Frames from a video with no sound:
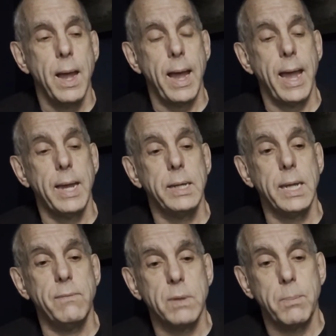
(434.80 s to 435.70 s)
And
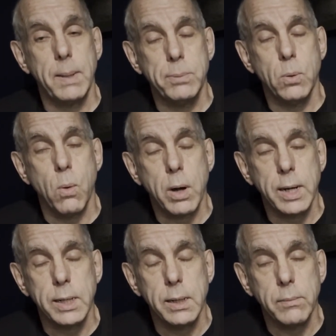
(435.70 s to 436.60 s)
even the people who are
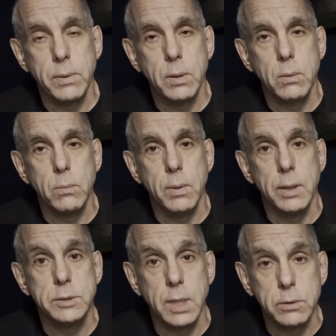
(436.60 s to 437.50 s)
getting,
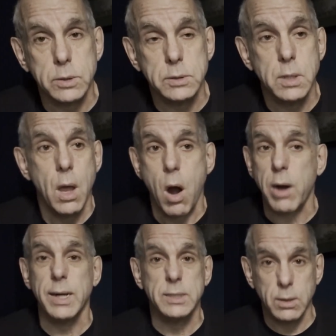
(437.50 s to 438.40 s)
shelters
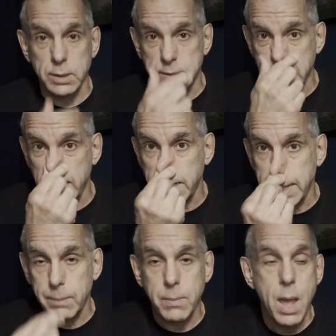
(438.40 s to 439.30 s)
aren't necessarily staying in
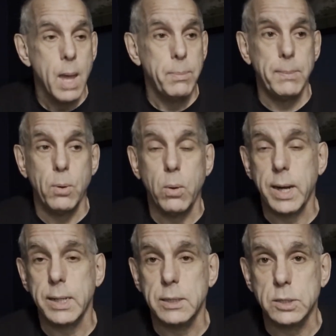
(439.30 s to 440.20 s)
them. People who are
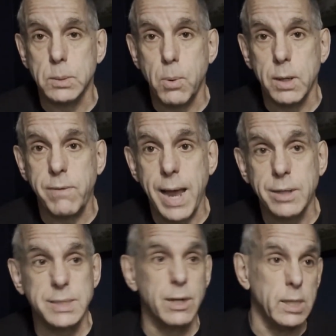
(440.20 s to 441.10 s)
getting into supportive
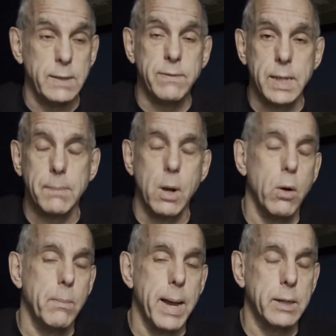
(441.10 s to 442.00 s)
housing are leaving them,
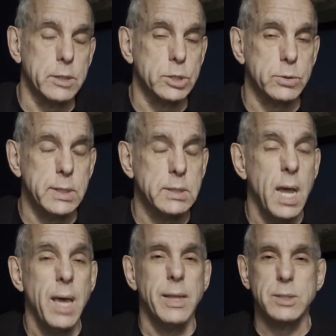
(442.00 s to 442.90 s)
going back on the streets.
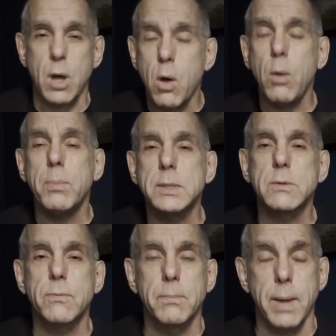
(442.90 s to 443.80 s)
There's a whole bunch
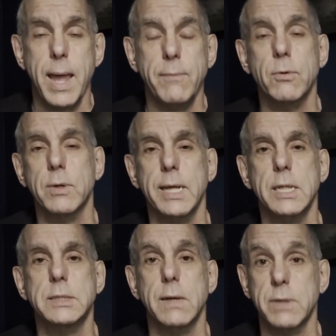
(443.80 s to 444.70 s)
of
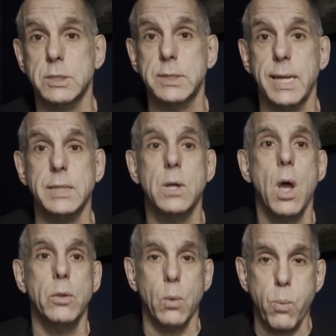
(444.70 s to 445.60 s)
behavior-related stuff that says
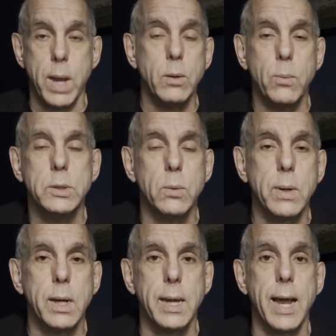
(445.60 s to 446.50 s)
the way that we're doing
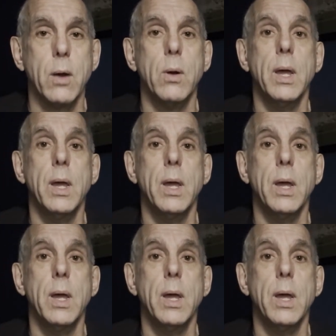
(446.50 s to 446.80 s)
it now